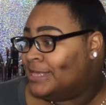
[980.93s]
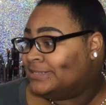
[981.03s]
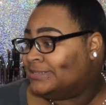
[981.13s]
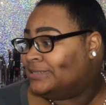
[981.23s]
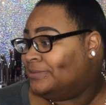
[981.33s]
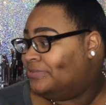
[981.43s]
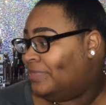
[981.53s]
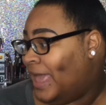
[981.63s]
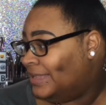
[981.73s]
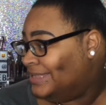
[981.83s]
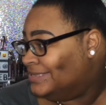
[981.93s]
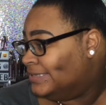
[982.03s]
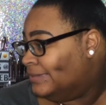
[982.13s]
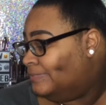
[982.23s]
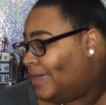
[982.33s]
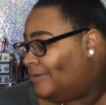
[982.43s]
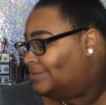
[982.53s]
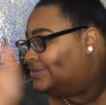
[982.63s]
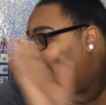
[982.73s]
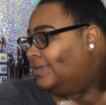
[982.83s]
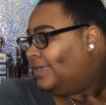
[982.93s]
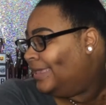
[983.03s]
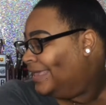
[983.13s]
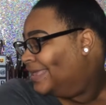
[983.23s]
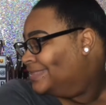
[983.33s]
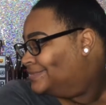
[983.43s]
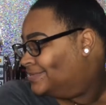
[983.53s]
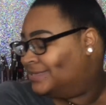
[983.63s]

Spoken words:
So that is about it.